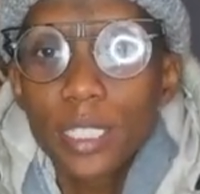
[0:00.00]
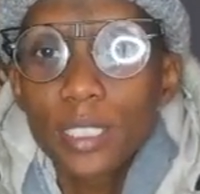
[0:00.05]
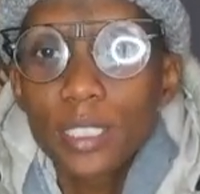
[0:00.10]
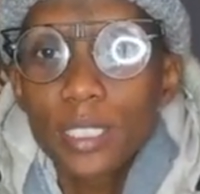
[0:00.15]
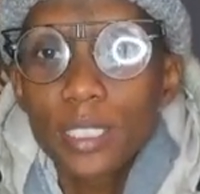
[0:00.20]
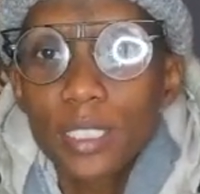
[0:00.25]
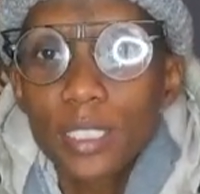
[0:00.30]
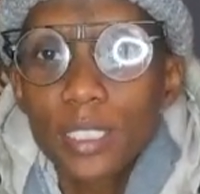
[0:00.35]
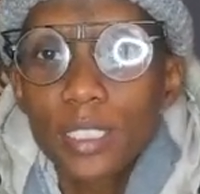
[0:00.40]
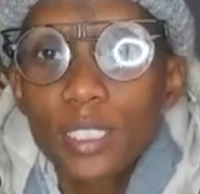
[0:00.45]

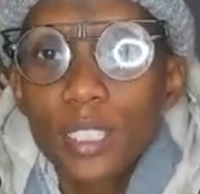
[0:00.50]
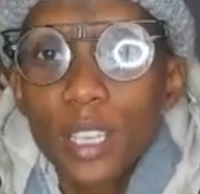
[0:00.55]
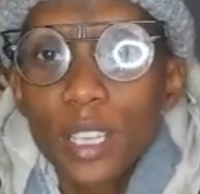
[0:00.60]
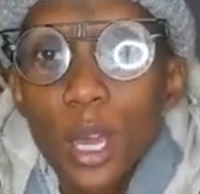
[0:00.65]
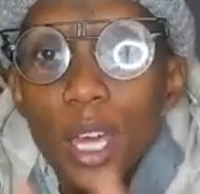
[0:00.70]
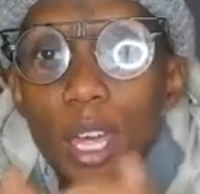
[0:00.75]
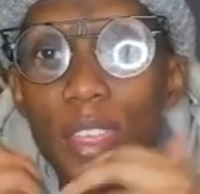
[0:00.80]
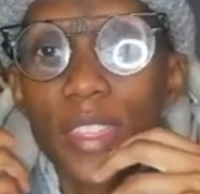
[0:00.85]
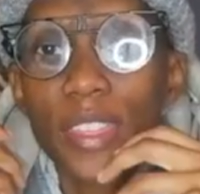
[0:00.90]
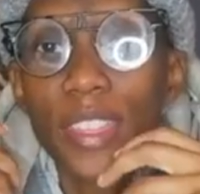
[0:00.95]

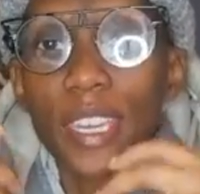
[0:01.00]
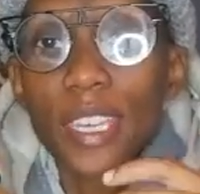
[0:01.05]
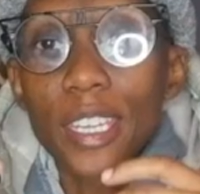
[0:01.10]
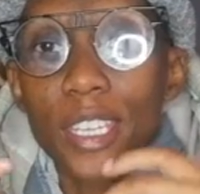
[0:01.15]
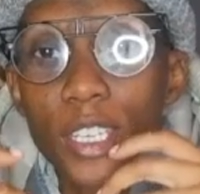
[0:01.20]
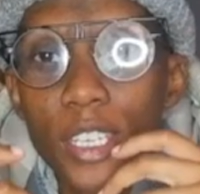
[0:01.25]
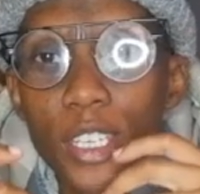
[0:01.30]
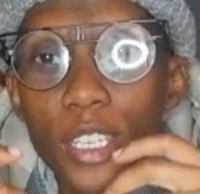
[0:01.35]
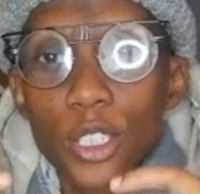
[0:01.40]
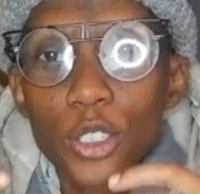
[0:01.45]
places
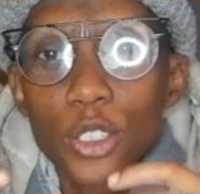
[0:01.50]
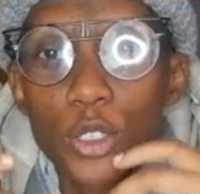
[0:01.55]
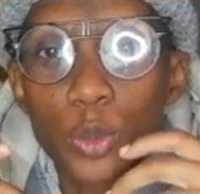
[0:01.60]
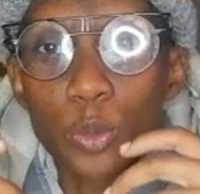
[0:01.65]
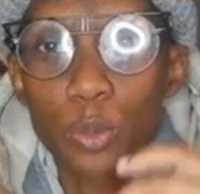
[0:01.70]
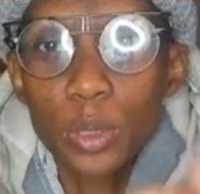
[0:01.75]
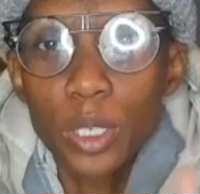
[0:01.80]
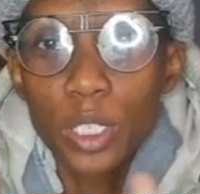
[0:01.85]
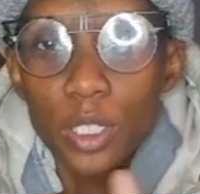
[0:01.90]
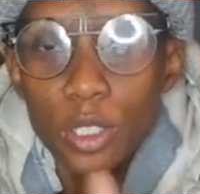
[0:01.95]
they need
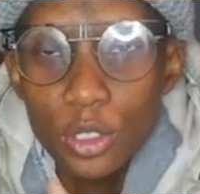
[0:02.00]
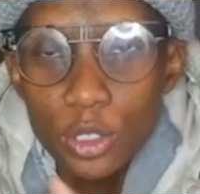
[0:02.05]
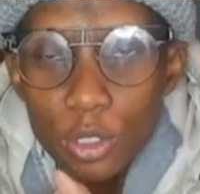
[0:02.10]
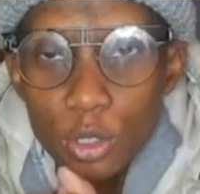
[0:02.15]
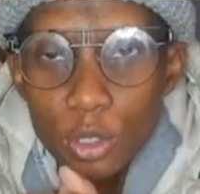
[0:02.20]
to be.